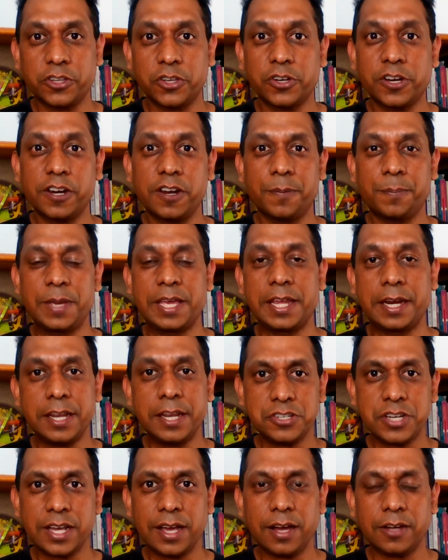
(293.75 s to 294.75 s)
you're going to be
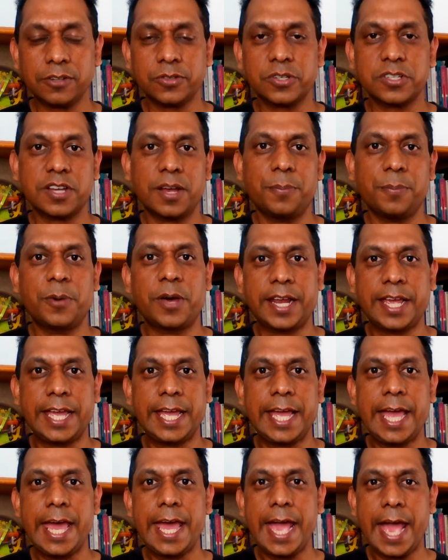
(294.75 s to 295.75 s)
reaching out to
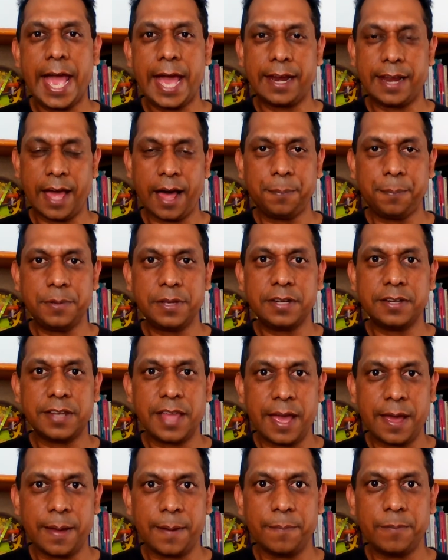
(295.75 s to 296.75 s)
somebody and helping
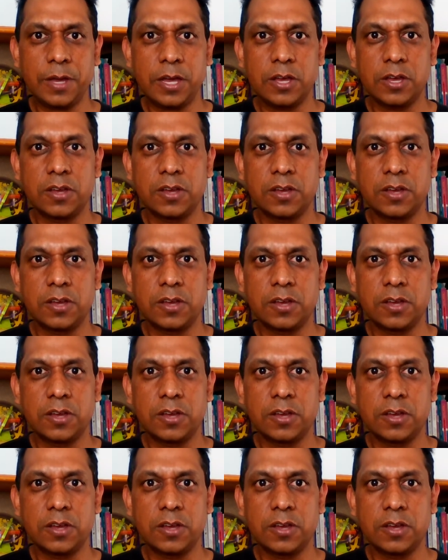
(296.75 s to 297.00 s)
them